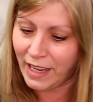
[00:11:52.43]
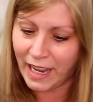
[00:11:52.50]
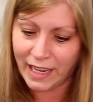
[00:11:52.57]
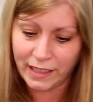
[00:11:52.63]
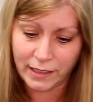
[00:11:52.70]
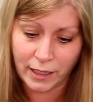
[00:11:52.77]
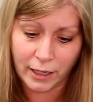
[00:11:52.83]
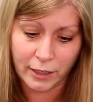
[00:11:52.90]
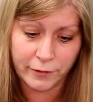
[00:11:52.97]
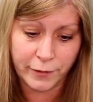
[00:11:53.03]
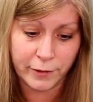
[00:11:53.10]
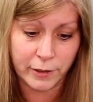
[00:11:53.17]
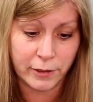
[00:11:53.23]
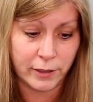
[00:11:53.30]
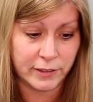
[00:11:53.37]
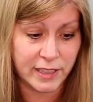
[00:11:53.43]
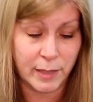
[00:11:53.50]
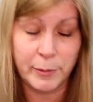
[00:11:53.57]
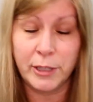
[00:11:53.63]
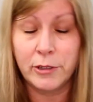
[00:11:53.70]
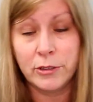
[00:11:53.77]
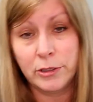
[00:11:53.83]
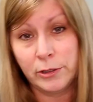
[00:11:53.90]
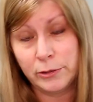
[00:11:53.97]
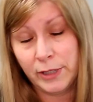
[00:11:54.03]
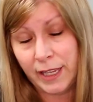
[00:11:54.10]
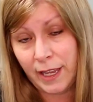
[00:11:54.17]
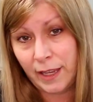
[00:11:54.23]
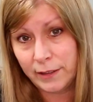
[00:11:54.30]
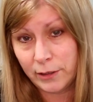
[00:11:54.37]
and for some of you who
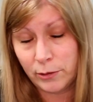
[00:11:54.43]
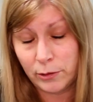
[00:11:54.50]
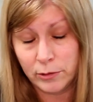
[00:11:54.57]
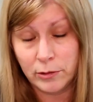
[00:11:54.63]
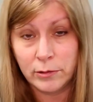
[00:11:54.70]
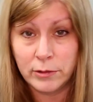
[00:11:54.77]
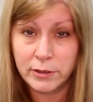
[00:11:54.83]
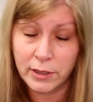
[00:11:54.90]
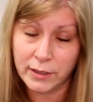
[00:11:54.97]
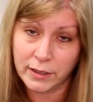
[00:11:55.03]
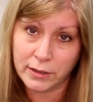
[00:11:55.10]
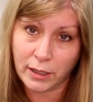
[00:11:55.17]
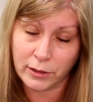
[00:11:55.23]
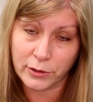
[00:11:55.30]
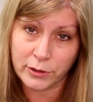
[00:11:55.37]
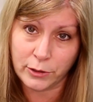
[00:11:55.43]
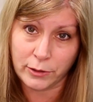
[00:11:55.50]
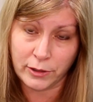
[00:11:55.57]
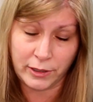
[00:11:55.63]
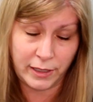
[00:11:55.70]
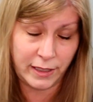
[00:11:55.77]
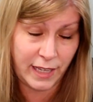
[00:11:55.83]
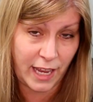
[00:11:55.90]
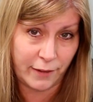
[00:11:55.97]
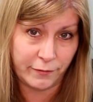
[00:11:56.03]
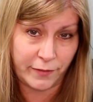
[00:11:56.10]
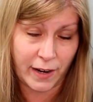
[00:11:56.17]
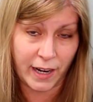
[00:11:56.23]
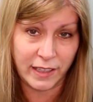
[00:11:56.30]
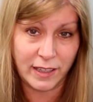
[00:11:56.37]
can't go to the dollar store, or you
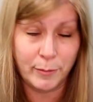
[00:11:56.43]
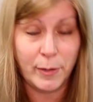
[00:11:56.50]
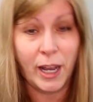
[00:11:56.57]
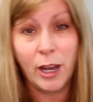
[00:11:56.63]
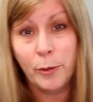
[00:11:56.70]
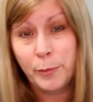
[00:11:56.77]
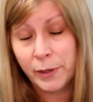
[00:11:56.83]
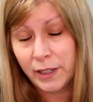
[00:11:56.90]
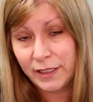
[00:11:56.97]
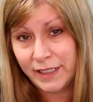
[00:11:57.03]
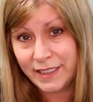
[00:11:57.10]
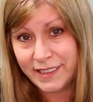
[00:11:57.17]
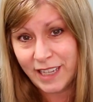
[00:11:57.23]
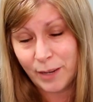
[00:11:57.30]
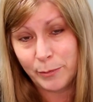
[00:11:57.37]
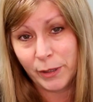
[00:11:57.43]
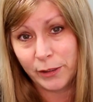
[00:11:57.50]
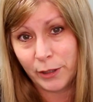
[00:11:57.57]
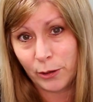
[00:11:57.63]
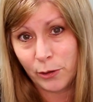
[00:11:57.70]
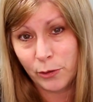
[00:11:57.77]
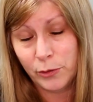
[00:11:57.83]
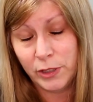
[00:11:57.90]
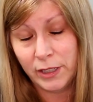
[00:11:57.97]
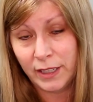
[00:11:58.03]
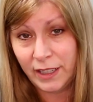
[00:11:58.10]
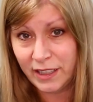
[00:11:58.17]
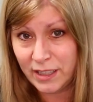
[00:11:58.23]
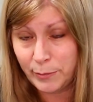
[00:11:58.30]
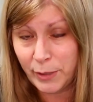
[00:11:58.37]
can't find them, I'll put a link down below. You
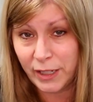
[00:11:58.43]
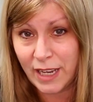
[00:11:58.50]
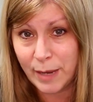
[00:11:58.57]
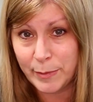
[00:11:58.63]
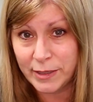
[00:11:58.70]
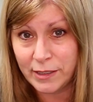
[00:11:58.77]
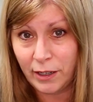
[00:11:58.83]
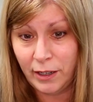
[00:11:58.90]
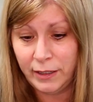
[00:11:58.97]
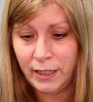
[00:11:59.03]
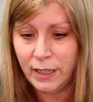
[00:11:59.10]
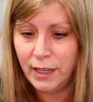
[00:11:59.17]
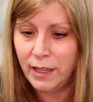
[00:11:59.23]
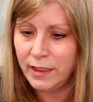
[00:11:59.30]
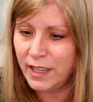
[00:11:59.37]
can get them on Amazon.